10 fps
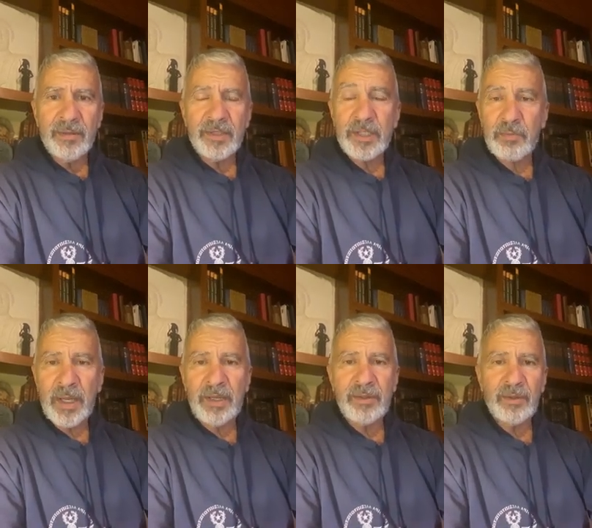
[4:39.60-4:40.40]

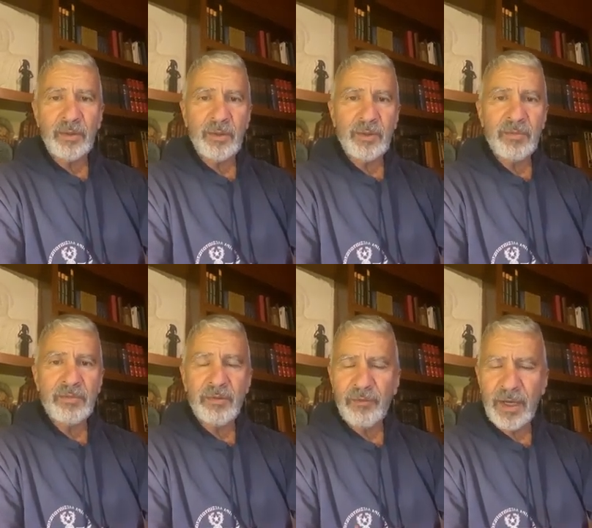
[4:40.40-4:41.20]
despite
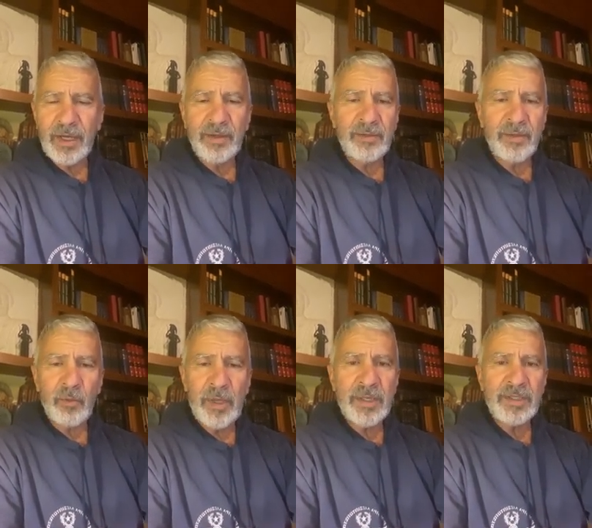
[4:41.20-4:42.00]
the fire, the
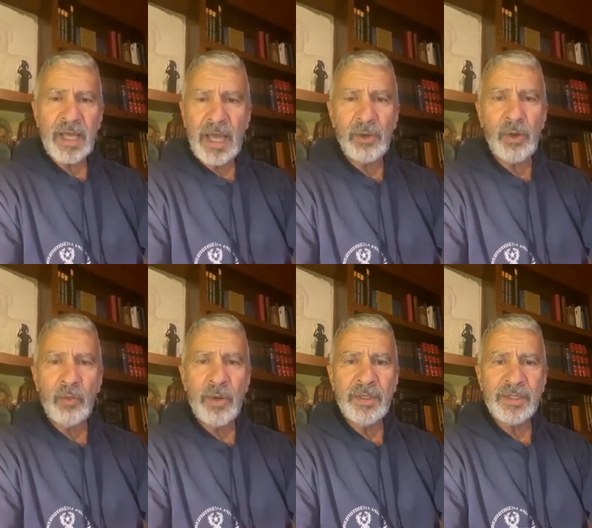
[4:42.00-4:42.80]
winds, the howling
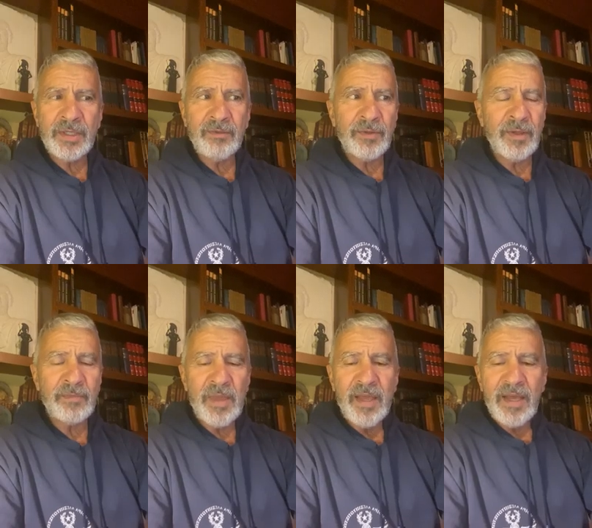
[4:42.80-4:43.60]
winds and everything.